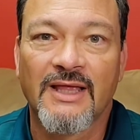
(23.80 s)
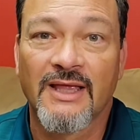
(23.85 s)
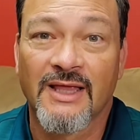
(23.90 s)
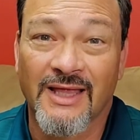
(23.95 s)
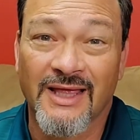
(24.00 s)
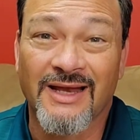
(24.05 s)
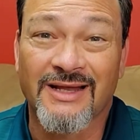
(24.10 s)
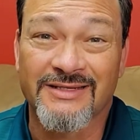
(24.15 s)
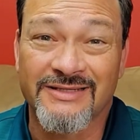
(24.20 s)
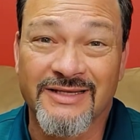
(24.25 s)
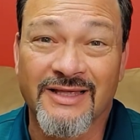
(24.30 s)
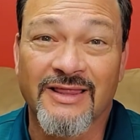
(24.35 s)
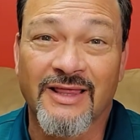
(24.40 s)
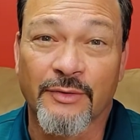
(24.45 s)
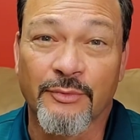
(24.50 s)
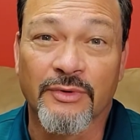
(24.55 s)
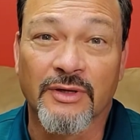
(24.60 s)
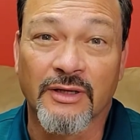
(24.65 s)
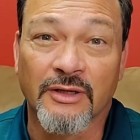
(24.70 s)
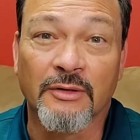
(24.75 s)
And I say
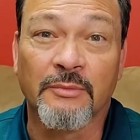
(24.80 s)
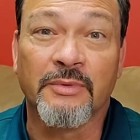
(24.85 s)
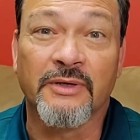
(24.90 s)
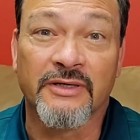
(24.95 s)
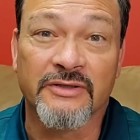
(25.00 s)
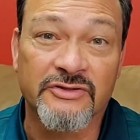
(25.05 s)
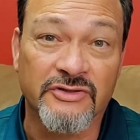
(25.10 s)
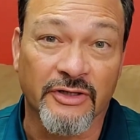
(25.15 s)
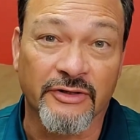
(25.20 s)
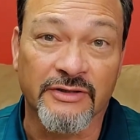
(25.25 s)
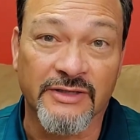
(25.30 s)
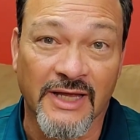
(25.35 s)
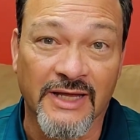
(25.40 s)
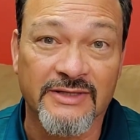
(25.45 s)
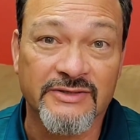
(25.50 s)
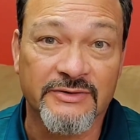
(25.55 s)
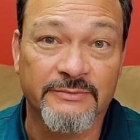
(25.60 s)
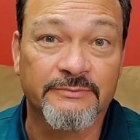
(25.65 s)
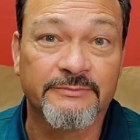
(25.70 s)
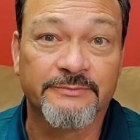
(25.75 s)
that with a little bit of
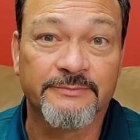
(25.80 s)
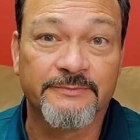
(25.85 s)
sarcasm.